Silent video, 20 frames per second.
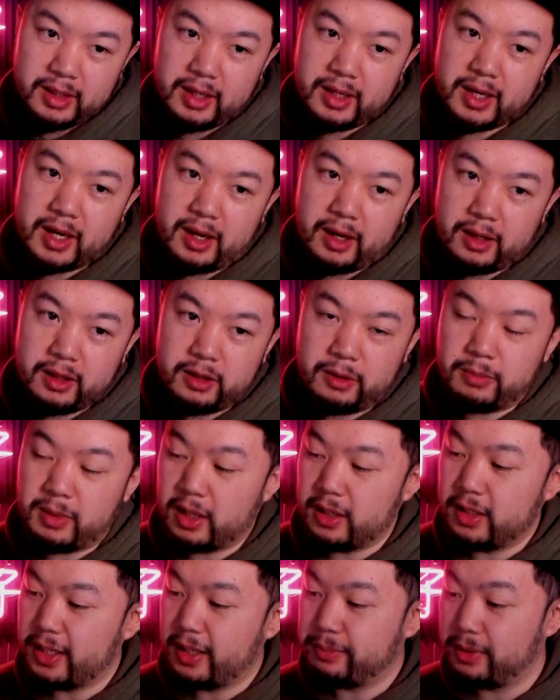then you got other
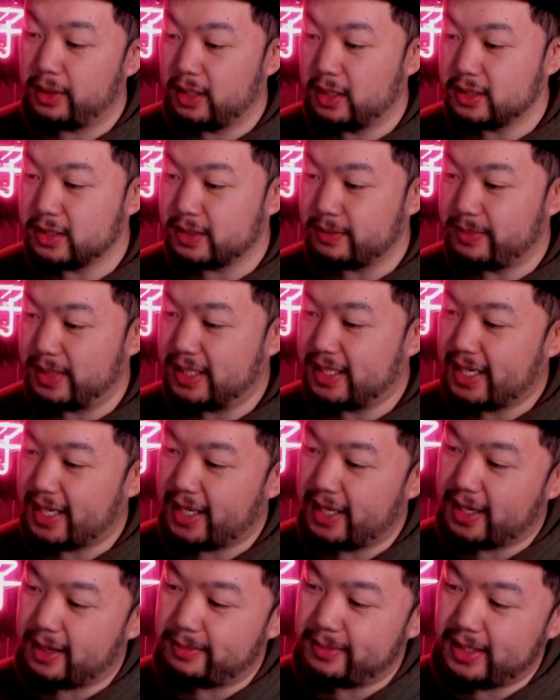modern day players, and
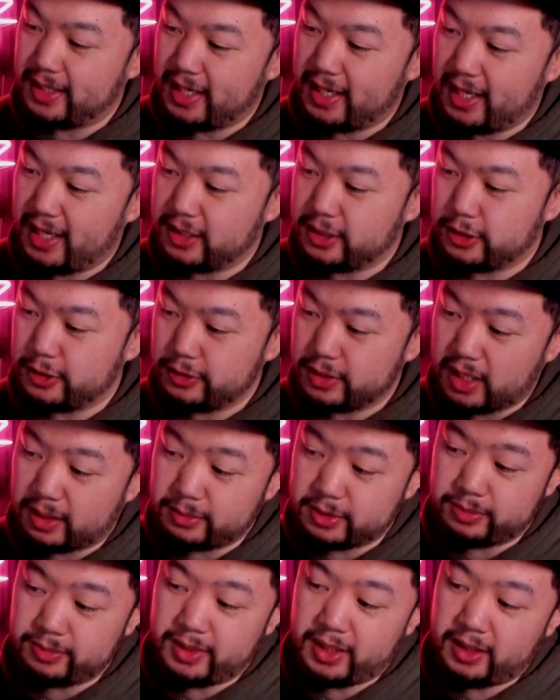Bedecky coming in 82,
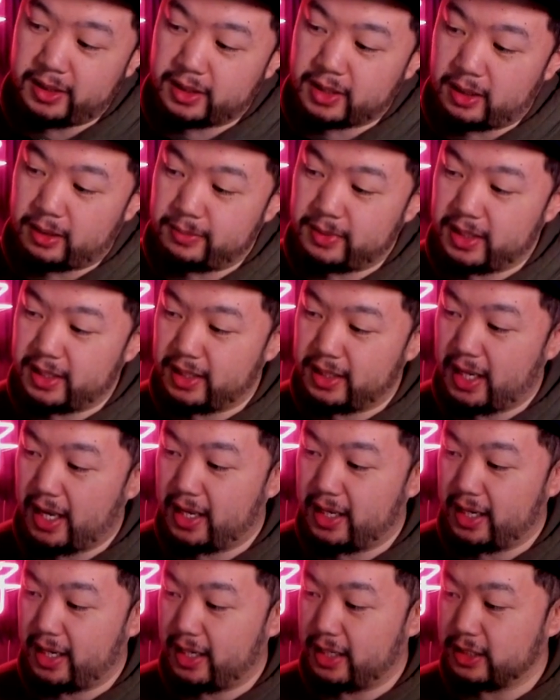Thomas Meunier coming in
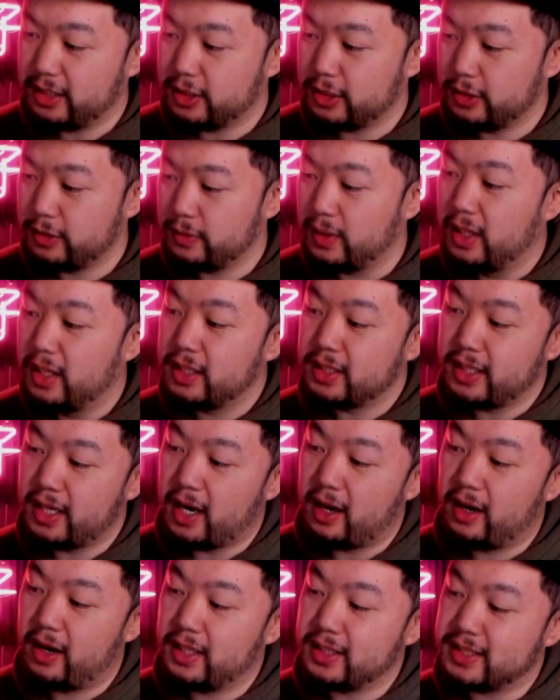at 82,
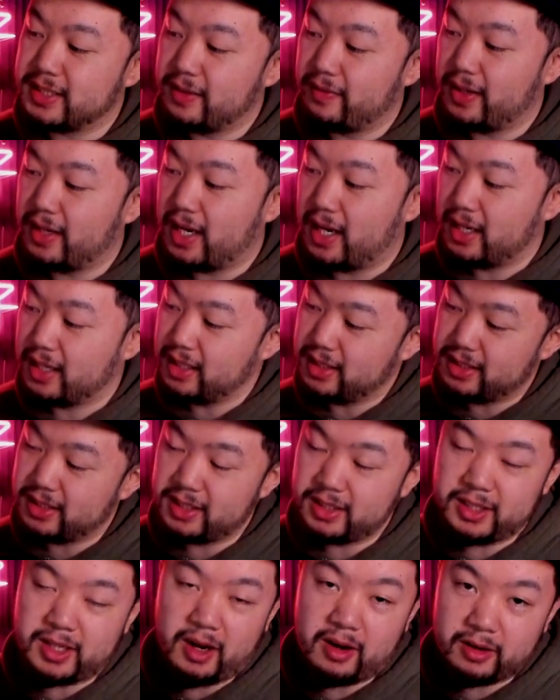Denara at 79, and
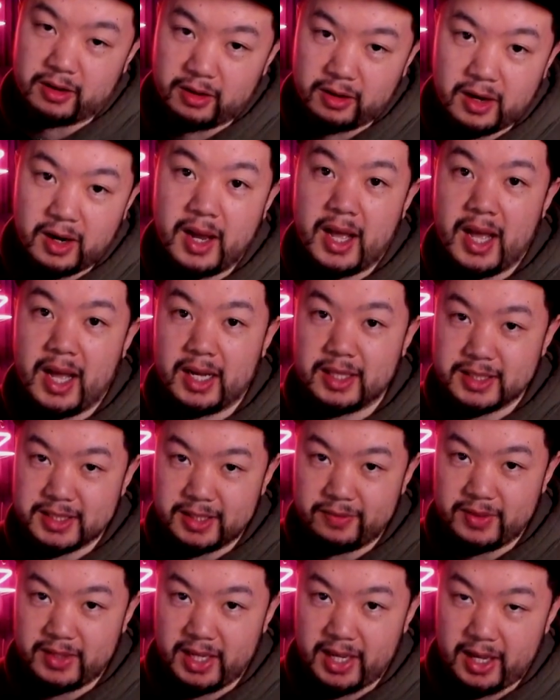then Donker at
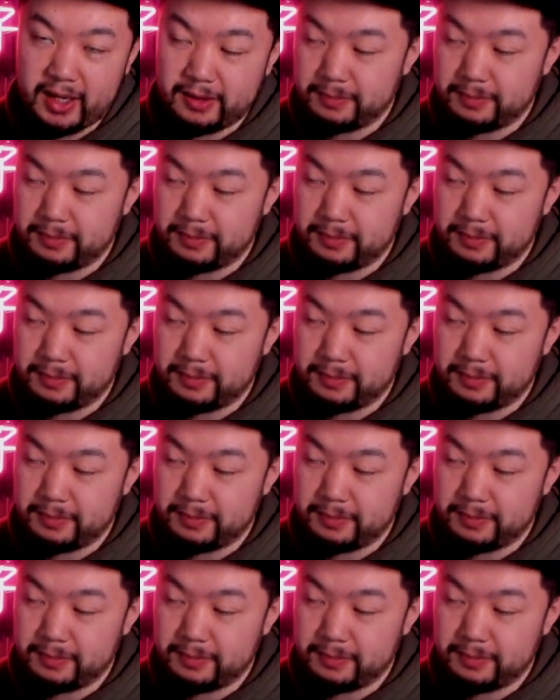78.